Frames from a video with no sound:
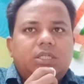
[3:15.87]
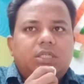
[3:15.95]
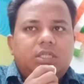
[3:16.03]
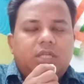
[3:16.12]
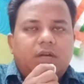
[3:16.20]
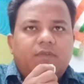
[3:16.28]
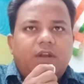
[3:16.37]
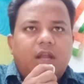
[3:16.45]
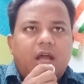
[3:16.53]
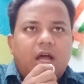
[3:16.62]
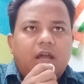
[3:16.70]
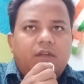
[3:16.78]
Travel
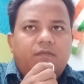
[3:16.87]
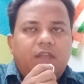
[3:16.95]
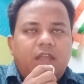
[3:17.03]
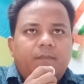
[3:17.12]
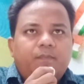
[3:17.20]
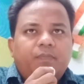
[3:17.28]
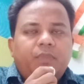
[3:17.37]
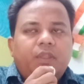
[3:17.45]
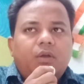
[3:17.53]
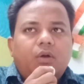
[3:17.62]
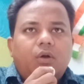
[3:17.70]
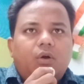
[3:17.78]
RV,
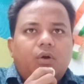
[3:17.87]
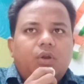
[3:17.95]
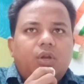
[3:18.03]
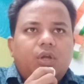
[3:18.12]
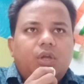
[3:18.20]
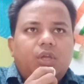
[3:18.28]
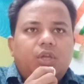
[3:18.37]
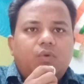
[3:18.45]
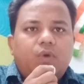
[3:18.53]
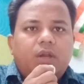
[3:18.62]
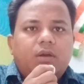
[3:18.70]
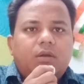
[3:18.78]
or
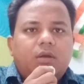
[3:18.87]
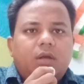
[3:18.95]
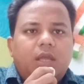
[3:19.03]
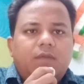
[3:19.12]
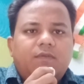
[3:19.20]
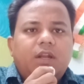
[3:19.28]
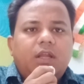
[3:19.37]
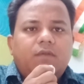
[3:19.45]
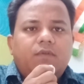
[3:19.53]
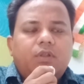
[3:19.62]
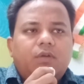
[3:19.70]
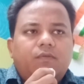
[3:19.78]
I will
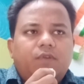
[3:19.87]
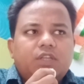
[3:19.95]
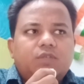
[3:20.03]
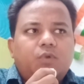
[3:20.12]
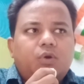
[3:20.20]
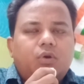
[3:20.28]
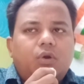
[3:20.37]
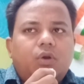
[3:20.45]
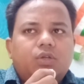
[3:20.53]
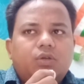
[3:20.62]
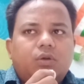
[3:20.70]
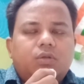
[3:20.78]
give you the Facebook
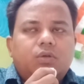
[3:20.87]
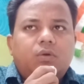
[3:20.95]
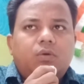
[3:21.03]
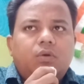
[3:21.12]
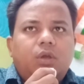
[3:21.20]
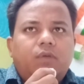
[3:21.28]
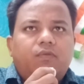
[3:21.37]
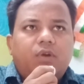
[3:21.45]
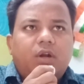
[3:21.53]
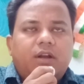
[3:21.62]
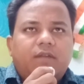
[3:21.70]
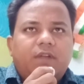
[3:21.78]
knowledge also. If you are
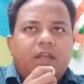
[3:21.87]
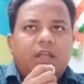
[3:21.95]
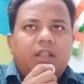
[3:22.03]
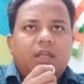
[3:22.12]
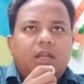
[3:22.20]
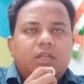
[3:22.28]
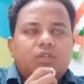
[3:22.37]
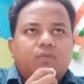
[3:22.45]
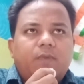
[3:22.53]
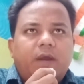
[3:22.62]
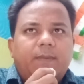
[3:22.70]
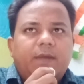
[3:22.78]
traveling in Delhi, so
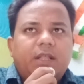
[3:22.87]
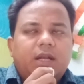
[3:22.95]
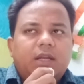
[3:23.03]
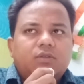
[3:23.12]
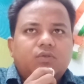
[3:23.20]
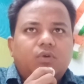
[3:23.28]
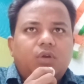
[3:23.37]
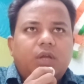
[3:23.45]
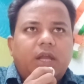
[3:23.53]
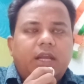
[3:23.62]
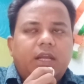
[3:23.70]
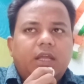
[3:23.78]
might be that is good
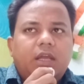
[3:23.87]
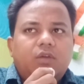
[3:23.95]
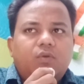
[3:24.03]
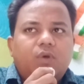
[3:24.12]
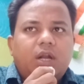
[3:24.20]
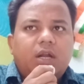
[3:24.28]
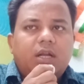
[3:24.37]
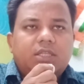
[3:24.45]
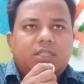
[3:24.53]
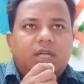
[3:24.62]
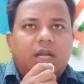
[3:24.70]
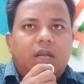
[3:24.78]
idea, you can
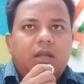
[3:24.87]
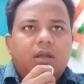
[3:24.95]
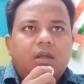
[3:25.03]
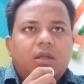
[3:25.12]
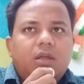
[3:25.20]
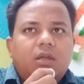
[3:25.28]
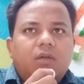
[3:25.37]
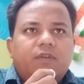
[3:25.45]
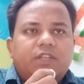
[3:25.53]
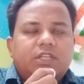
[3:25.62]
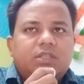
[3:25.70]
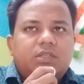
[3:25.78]
understand
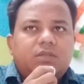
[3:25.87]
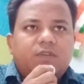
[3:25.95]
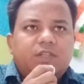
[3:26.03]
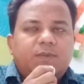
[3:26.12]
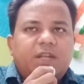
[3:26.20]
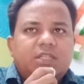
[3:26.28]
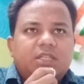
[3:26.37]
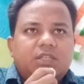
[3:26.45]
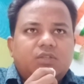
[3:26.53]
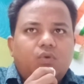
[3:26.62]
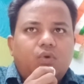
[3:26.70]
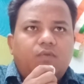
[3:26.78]
which place is
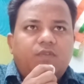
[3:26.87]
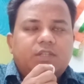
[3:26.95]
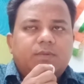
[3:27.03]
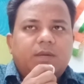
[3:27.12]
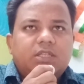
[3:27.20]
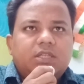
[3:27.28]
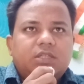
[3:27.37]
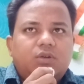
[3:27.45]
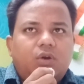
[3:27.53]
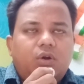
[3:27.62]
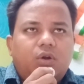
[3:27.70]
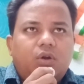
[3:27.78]
good, which place is
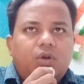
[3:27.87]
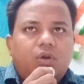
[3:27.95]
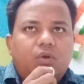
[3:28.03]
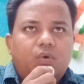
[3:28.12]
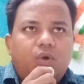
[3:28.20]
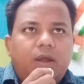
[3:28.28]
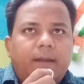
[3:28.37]
not good